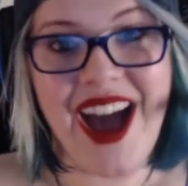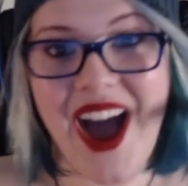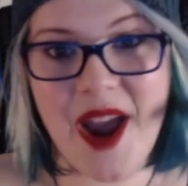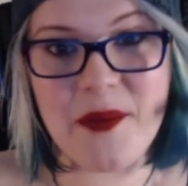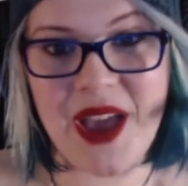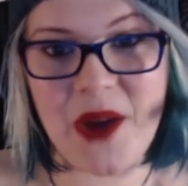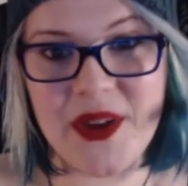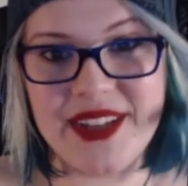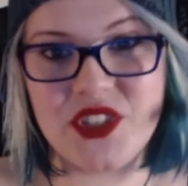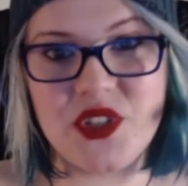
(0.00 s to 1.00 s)
I'm that
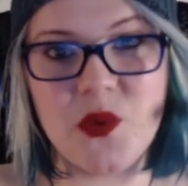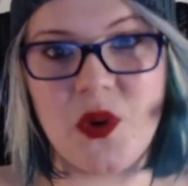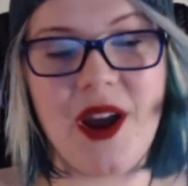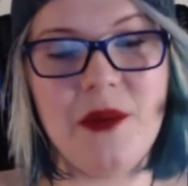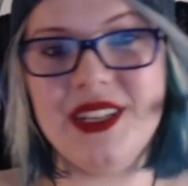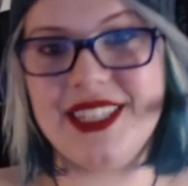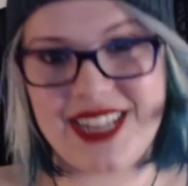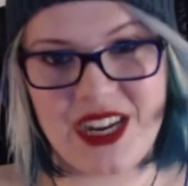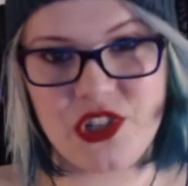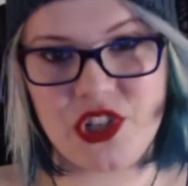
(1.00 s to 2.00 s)
way too, where I'm
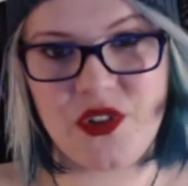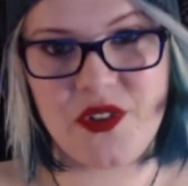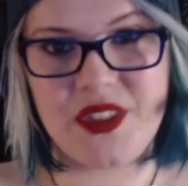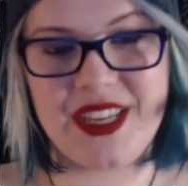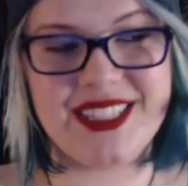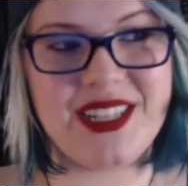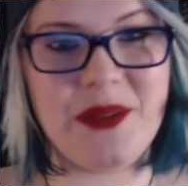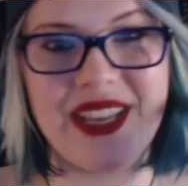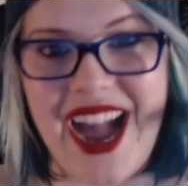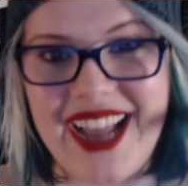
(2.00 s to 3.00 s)
nostalgic over things and I'm
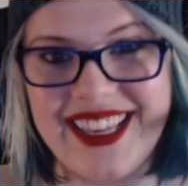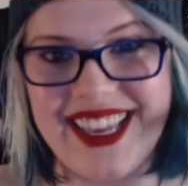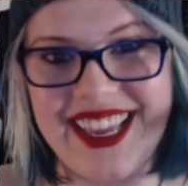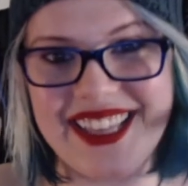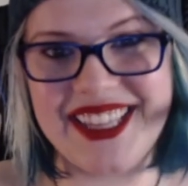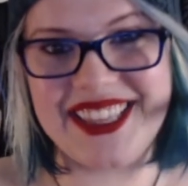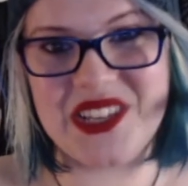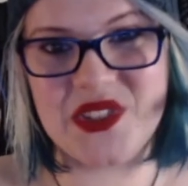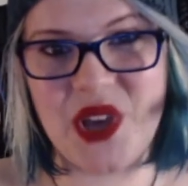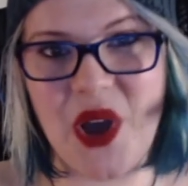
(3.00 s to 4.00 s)
like, I can't let
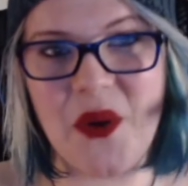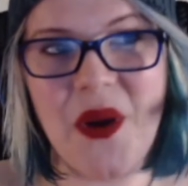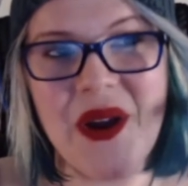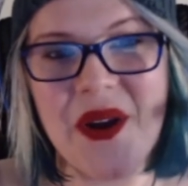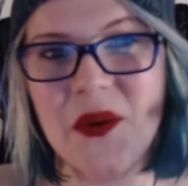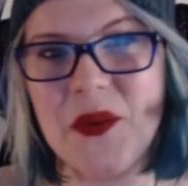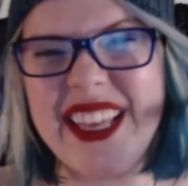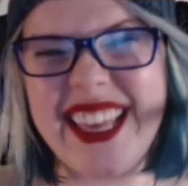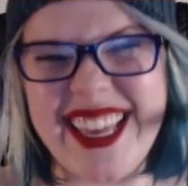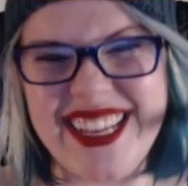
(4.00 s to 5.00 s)
this go, or we
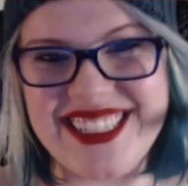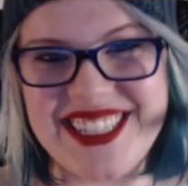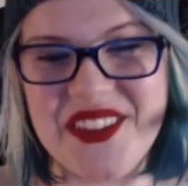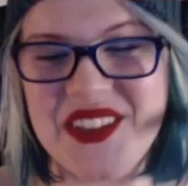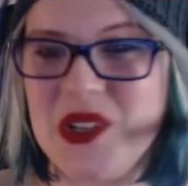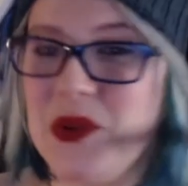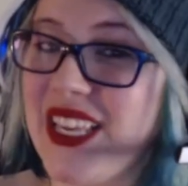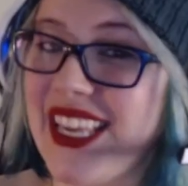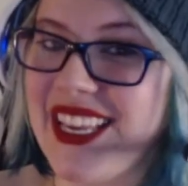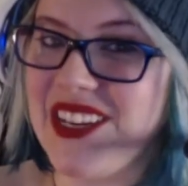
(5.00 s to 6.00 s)
can't sell this, or we
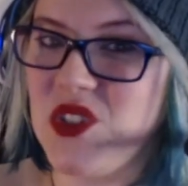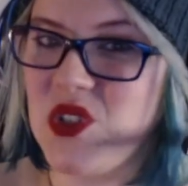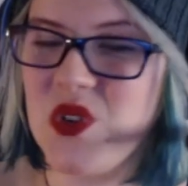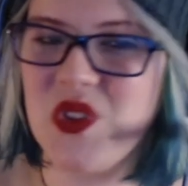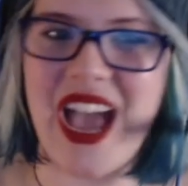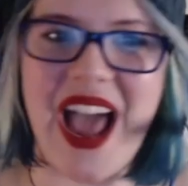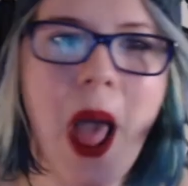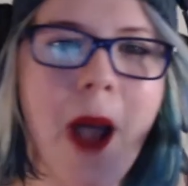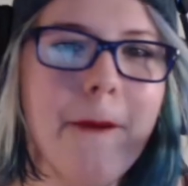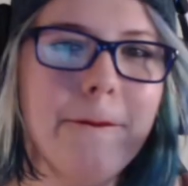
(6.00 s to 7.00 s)
can't do that.
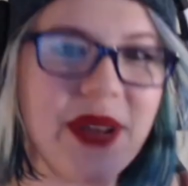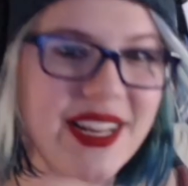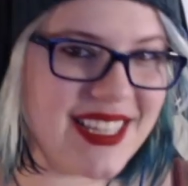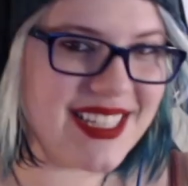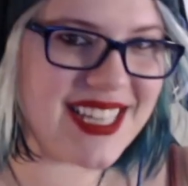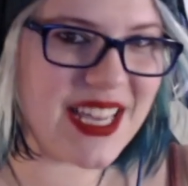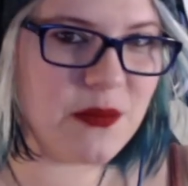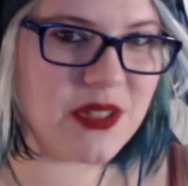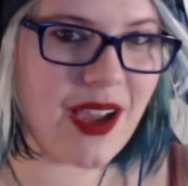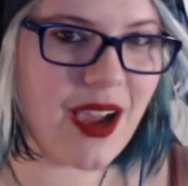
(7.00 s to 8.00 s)
But at the
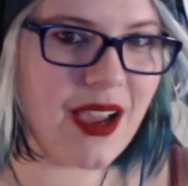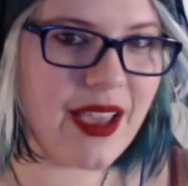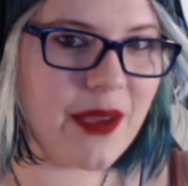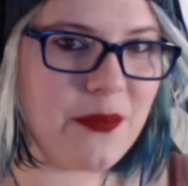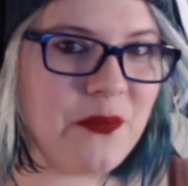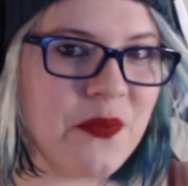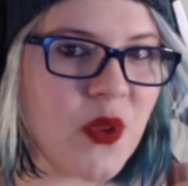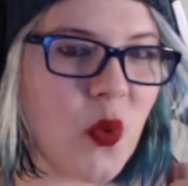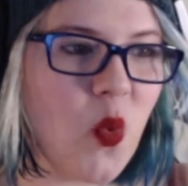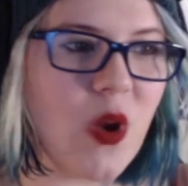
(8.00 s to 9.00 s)
same time,
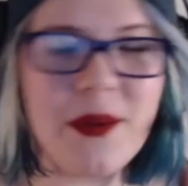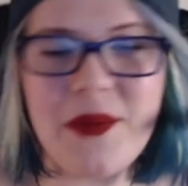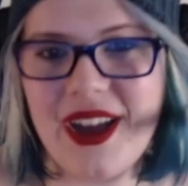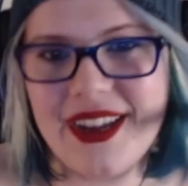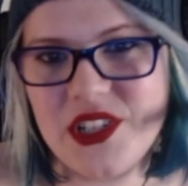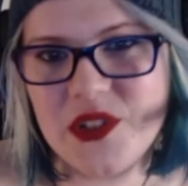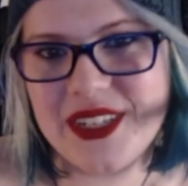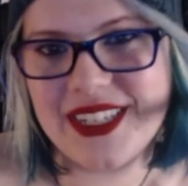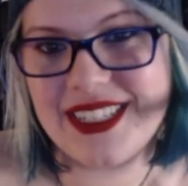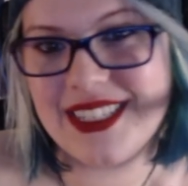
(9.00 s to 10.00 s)
what am I
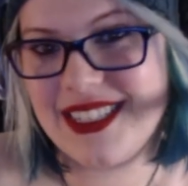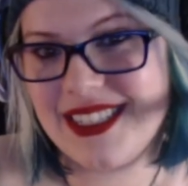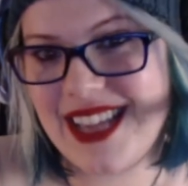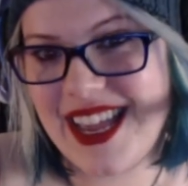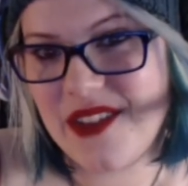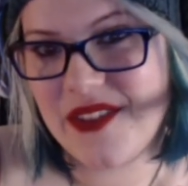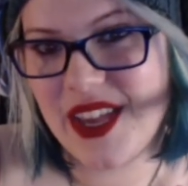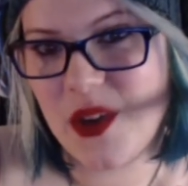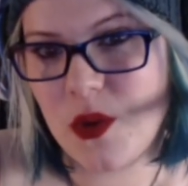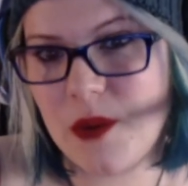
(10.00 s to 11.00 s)
doing to save
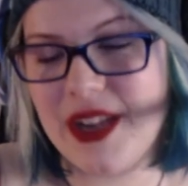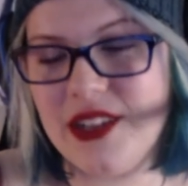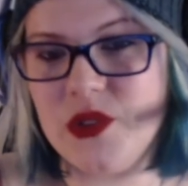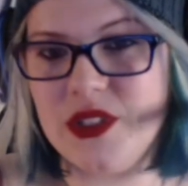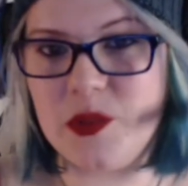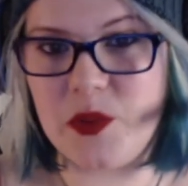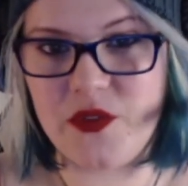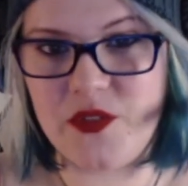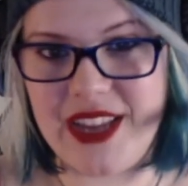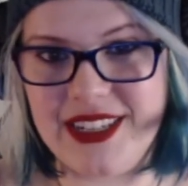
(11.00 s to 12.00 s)
it? What am I doing to
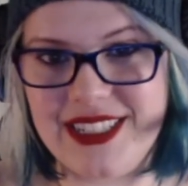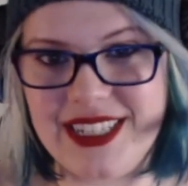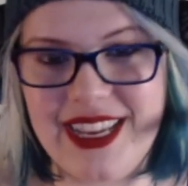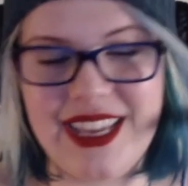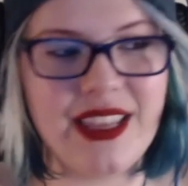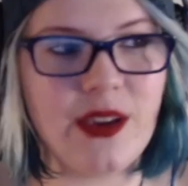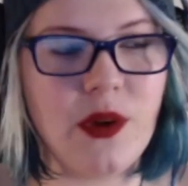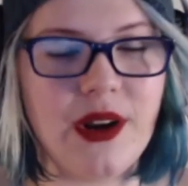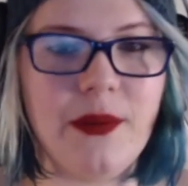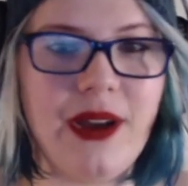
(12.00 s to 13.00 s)
prevent it? Like,
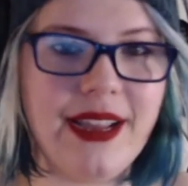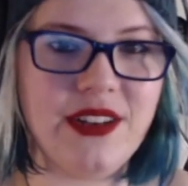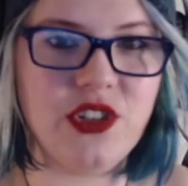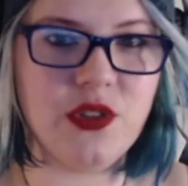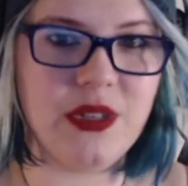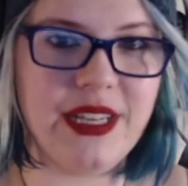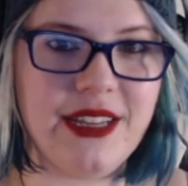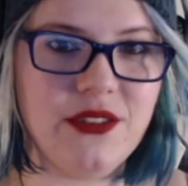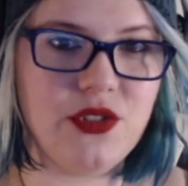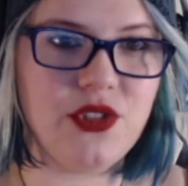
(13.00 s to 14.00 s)
what am I
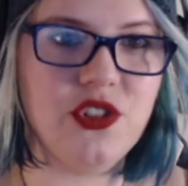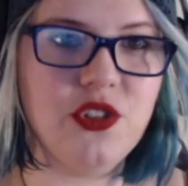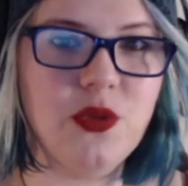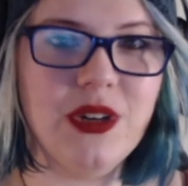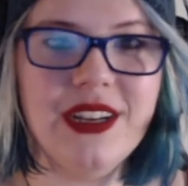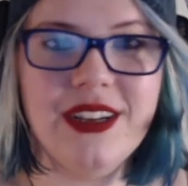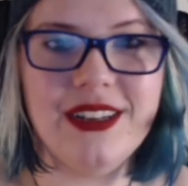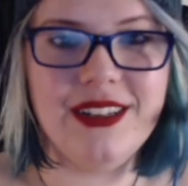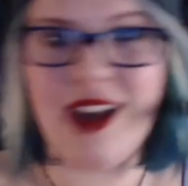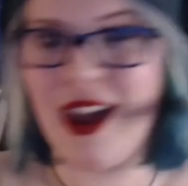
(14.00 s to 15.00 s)
doing to
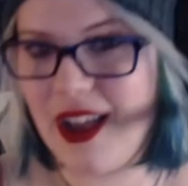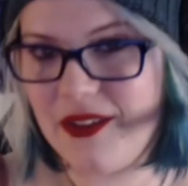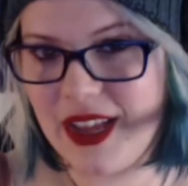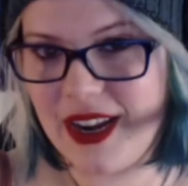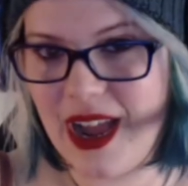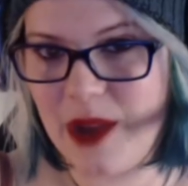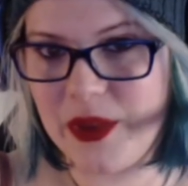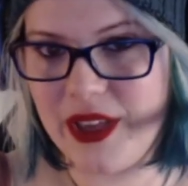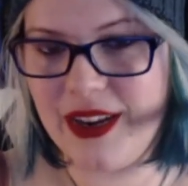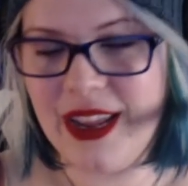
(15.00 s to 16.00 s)
not have that
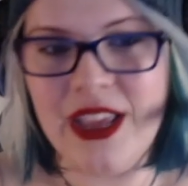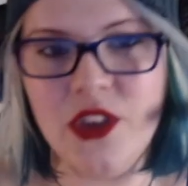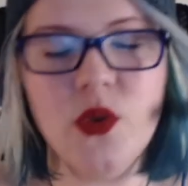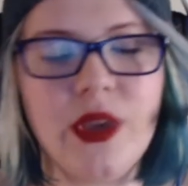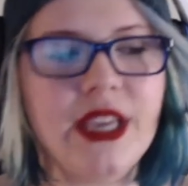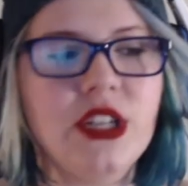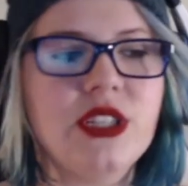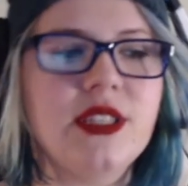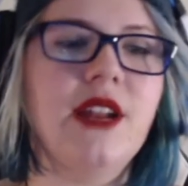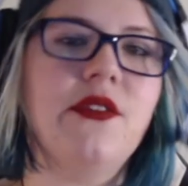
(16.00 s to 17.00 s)
happen? You can't
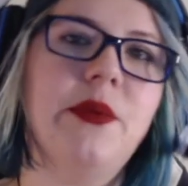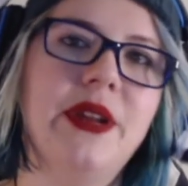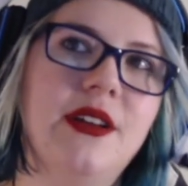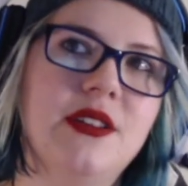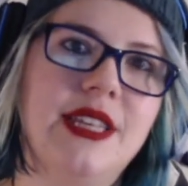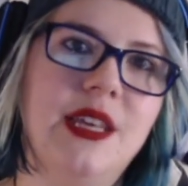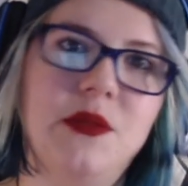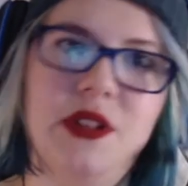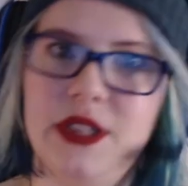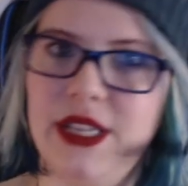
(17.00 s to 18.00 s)
just let everybody else keep
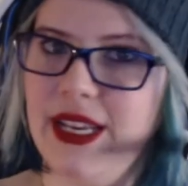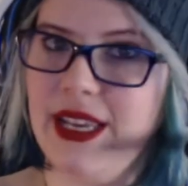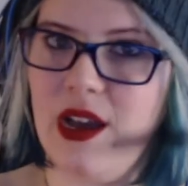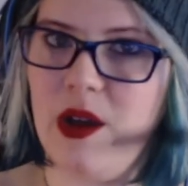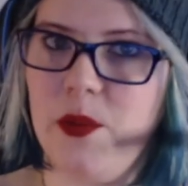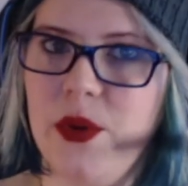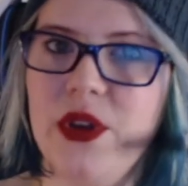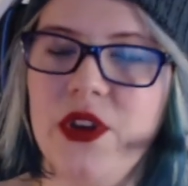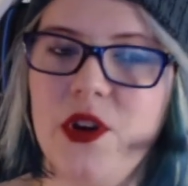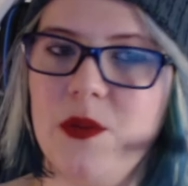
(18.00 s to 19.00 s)
cleaning up
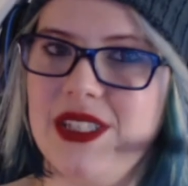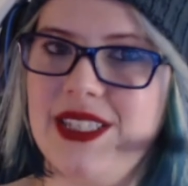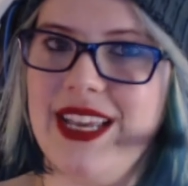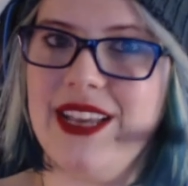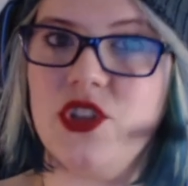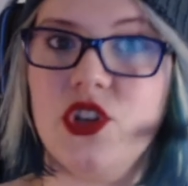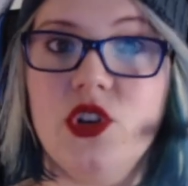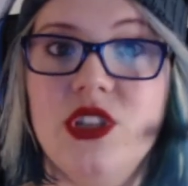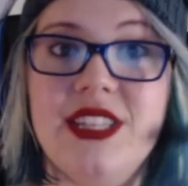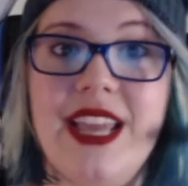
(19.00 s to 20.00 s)
your mistakes or
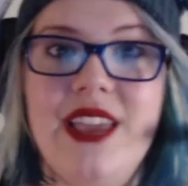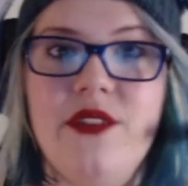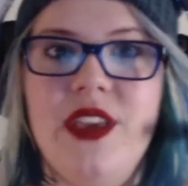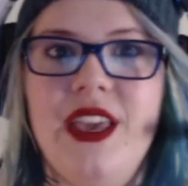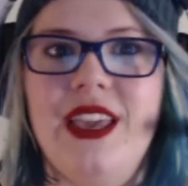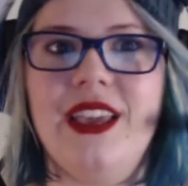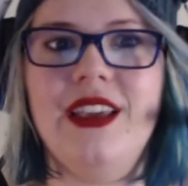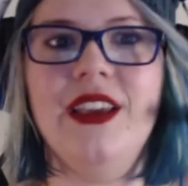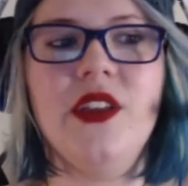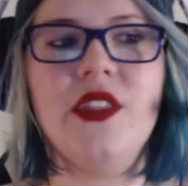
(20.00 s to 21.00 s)
saving
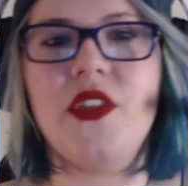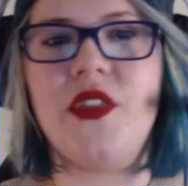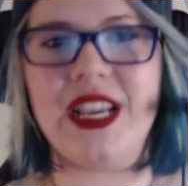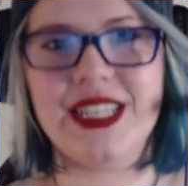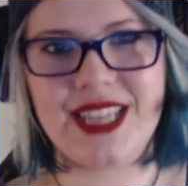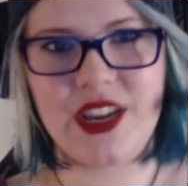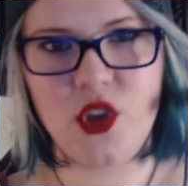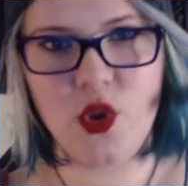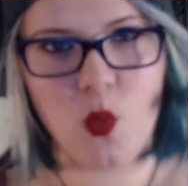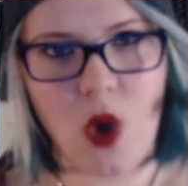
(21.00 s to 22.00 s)
the things that
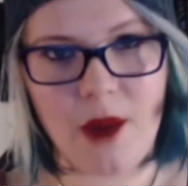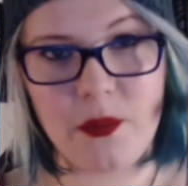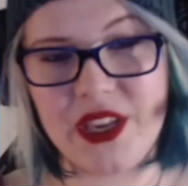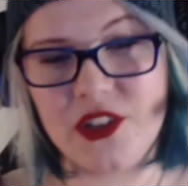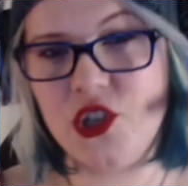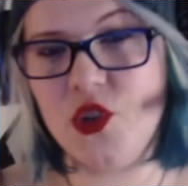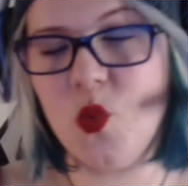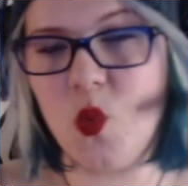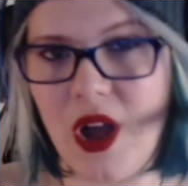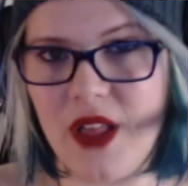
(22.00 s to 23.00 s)
you want because you
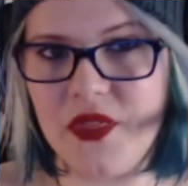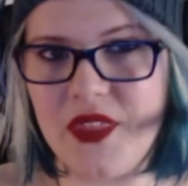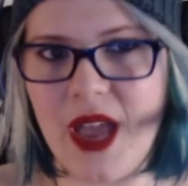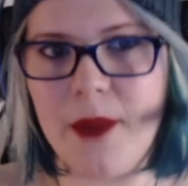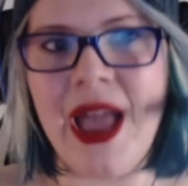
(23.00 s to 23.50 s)
want them.